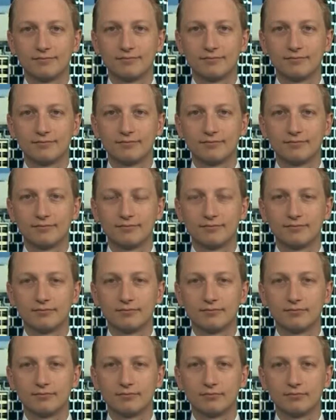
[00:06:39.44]

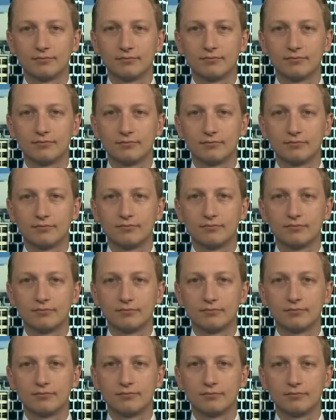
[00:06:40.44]

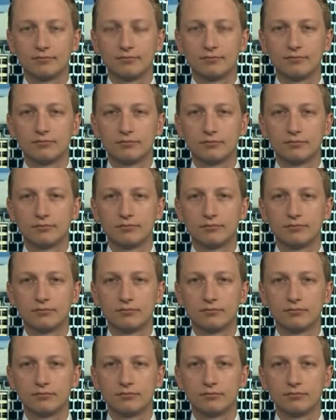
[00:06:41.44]

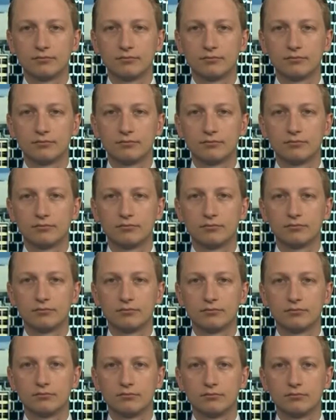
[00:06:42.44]

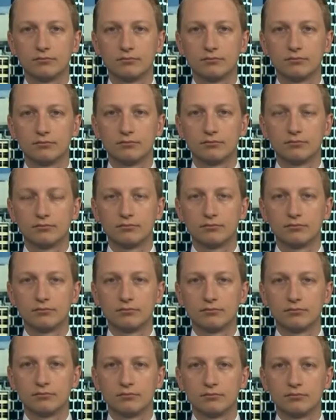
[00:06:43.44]

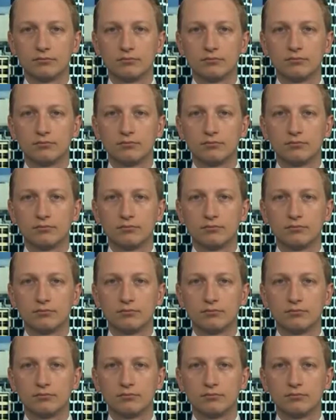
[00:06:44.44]
No words are spoken by the person on screen.